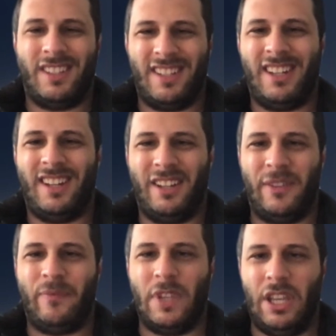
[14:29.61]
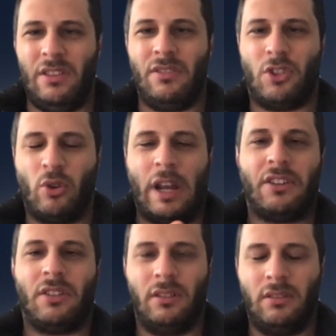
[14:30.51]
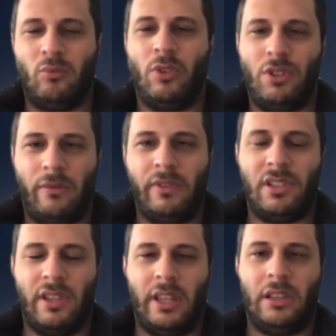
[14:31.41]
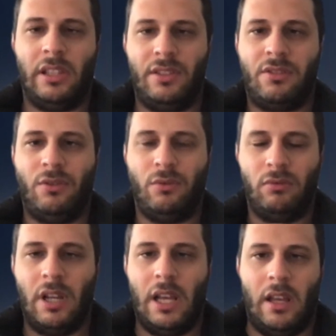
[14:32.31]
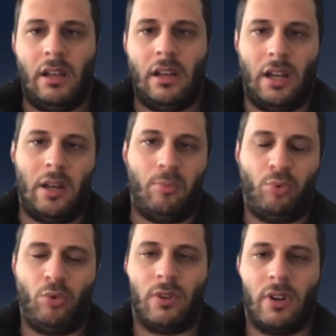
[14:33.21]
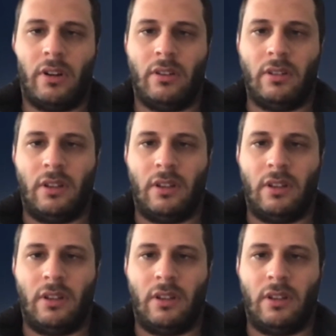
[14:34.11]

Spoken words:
in traction, which obviously then leads to poorer